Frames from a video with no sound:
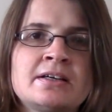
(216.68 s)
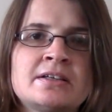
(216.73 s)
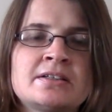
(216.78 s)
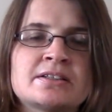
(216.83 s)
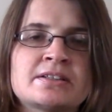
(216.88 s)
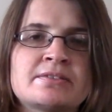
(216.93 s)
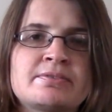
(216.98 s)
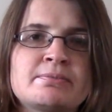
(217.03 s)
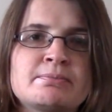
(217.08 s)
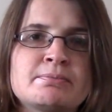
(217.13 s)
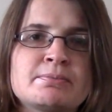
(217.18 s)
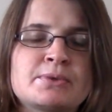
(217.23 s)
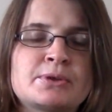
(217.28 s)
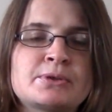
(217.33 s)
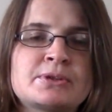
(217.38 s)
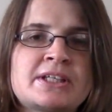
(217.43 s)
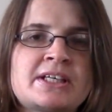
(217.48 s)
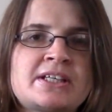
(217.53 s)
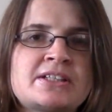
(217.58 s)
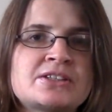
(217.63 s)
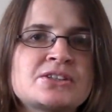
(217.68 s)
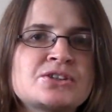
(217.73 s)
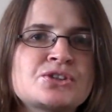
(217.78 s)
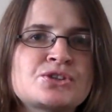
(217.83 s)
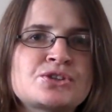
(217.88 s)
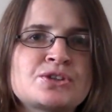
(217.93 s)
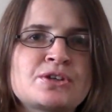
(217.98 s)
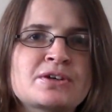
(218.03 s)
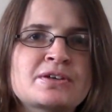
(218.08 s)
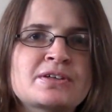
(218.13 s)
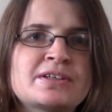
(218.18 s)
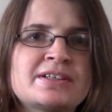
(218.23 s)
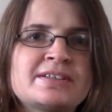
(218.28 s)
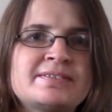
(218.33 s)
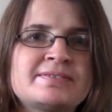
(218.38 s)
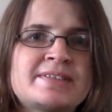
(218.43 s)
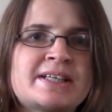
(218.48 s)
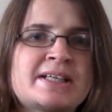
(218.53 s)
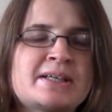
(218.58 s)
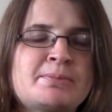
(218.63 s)
So Maltesers chocolate
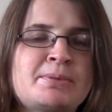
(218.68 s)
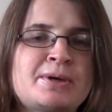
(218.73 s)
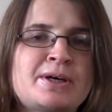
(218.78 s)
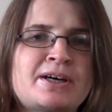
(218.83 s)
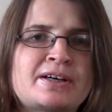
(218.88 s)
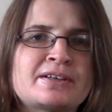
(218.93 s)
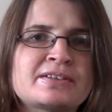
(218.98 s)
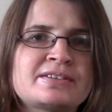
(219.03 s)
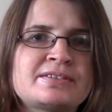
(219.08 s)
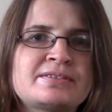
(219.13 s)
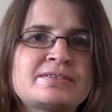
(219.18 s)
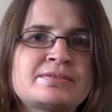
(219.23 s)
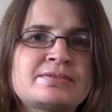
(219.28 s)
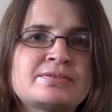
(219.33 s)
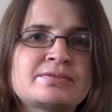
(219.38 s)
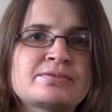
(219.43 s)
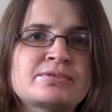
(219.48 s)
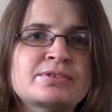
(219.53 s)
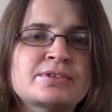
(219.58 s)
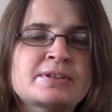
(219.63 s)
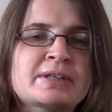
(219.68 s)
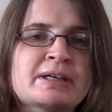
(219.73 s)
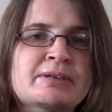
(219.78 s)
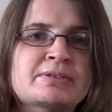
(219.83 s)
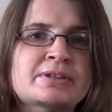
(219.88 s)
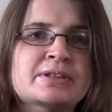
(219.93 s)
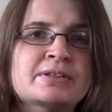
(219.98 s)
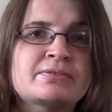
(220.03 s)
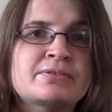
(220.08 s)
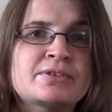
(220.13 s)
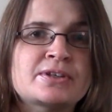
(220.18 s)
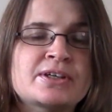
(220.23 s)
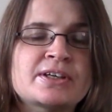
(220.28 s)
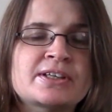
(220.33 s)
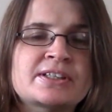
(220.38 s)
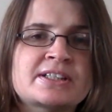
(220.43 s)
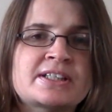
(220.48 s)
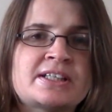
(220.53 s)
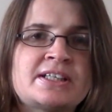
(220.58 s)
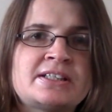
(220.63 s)
in a pot for a
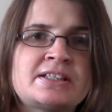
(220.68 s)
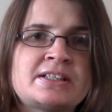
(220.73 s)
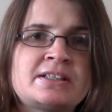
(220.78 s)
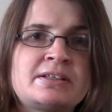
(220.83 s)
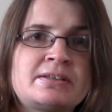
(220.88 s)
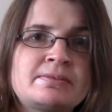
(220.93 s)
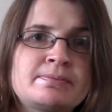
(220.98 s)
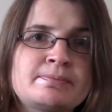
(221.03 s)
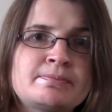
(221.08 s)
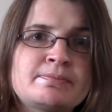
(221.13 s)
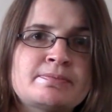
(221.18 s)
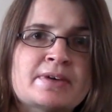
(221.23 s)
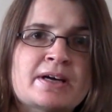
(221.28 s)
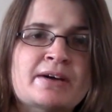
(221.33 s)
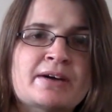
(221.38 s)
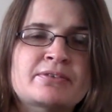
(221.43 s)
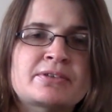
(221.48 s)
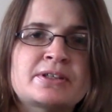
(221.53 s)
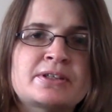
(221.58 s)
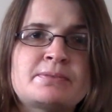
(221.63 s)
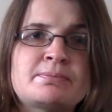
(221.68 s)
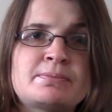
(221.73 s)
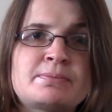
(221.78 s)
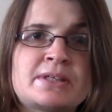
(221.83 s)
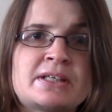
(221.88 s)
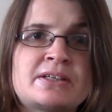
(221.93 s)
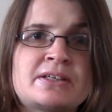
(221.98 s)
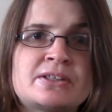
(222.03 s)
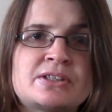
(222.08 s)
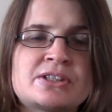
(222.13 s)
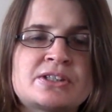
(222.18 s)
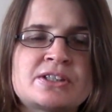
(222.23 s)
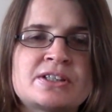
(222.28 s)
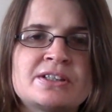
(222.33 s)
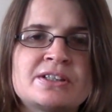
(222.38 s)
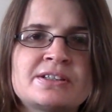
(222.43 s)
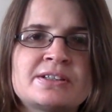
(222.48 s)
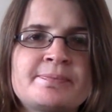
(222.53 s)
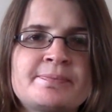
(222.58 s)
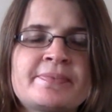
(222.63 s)
nice easy after dinner
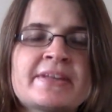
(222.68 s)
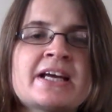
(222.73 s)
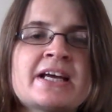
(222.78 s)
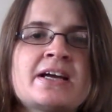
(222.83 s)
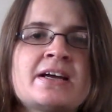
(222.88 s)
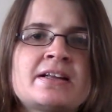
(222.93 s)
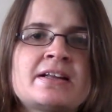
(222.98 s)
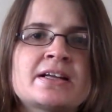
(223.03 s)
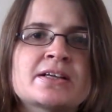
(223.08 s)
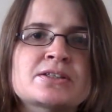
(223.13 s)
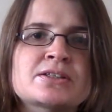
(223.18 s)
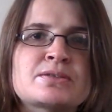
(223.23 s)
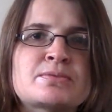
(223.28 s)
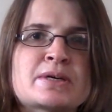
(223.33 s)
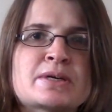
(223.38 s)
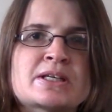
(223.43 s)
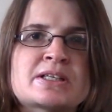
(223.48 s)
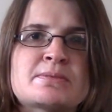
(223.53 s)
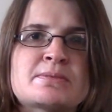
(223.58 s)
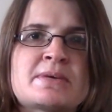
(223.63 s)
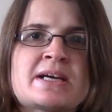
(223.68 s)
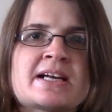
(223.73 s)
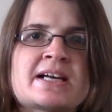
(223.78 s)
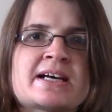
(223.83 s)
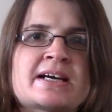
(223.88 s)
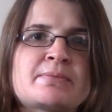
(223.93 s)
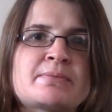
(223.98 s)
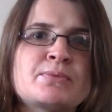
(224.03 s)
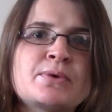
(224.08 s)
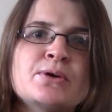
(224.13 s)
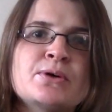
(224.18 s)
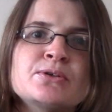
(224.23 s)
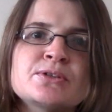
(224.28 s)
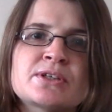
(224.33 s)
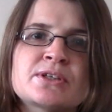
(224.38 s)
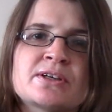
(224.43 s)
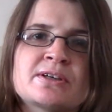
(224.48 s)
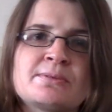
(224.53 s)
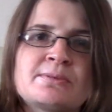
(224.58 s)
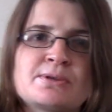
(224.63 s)
dessert. That's the winner to me, and I'm
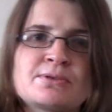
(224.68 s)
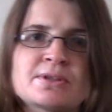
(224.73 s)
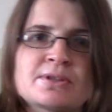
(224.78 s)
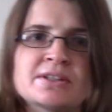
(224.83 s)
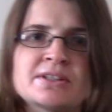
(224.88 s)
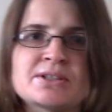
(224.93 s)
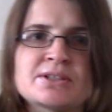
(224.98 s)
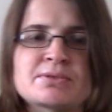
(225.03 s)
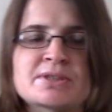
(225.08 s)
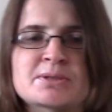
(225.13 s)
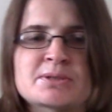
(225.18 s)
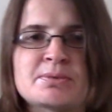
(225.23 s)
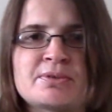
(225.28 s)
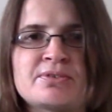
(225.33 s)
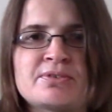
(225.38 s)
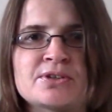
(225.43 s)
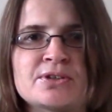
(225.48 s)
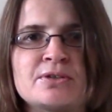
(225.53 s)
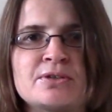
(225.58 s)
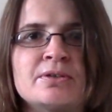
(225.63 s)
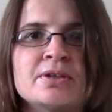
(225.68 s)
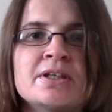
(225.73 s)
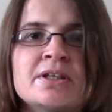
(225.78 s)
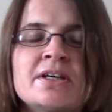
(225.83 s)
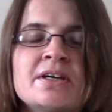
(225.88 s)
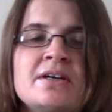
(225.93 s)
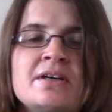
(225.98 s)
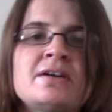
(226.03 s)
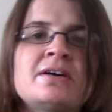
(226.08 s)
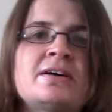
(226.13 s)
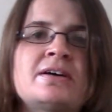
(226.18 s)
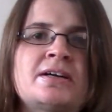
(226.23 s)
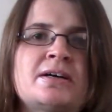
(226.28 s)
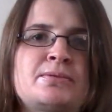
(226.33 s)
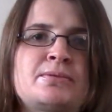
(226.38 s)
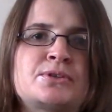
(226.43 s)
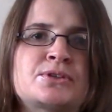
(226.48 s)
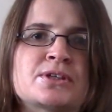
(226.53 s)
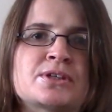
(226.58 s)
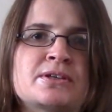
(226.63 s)
also going to be trying this recipe soon, and I
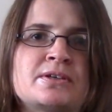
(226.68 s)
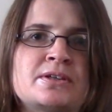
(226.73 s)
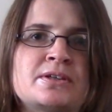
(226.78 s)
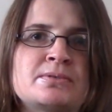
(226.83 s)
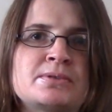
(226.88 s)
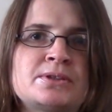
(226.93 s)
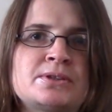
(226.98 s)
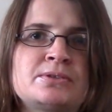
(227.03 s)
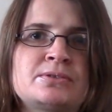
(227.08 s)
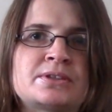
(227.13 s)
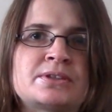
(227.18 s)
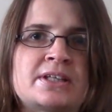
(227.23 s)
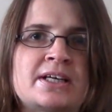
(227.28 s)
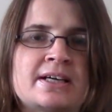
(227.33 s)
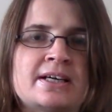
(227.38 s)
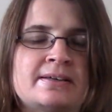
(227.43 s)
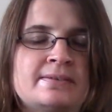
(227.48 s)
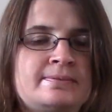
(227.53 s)
will show you the results again.